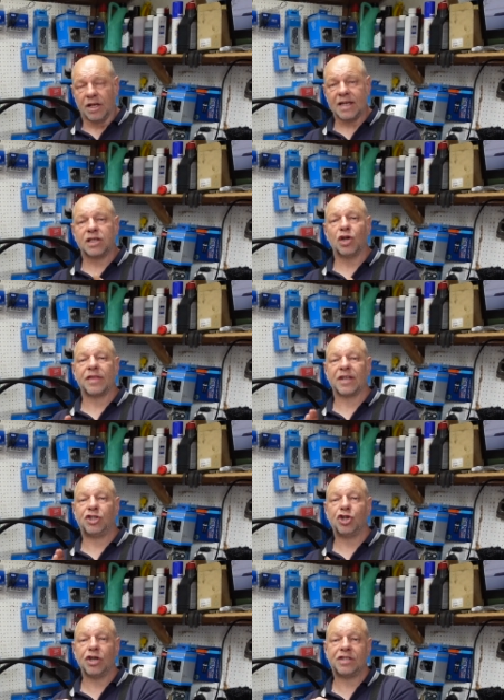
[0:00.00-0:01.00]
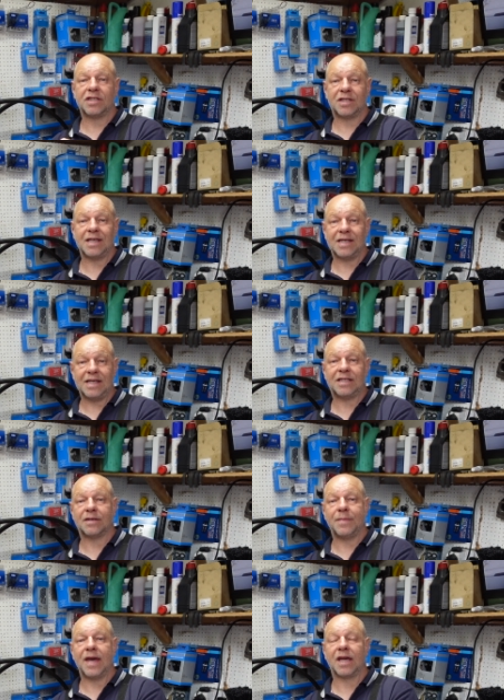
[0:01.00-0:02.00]
Let's look at the choices that you need
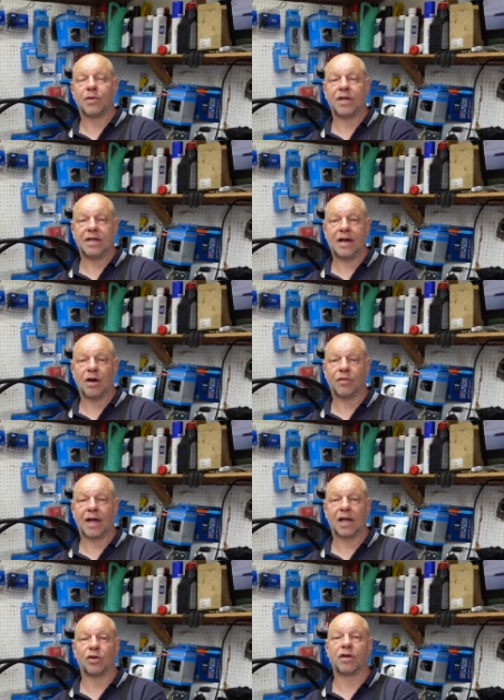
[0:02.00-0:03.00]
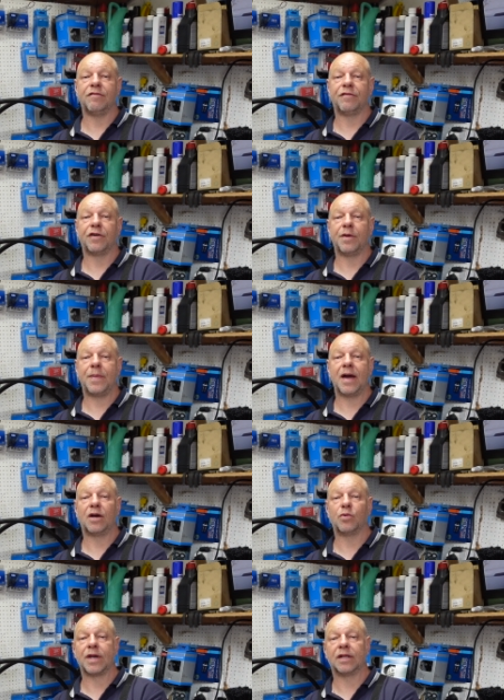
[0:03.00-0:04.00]
to make when you're out there looking for a
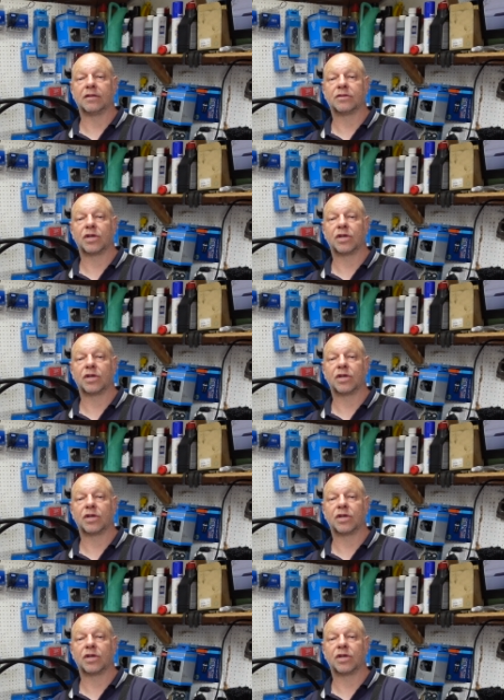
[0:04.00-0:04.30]
pair of wheels,